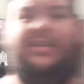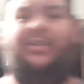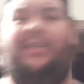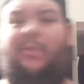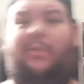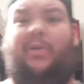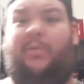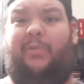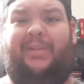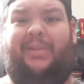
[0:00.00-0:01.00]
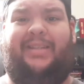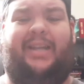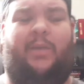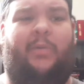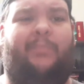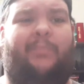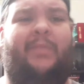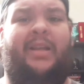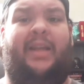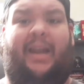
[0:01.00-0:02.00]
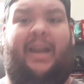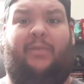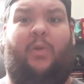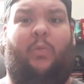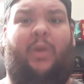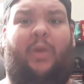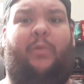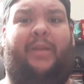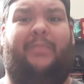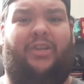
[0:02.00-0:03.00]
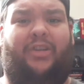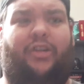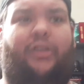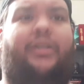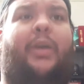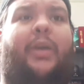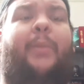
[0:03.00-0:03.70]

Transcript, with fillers: and I really want to read the second one, and I don't want to read them this year, so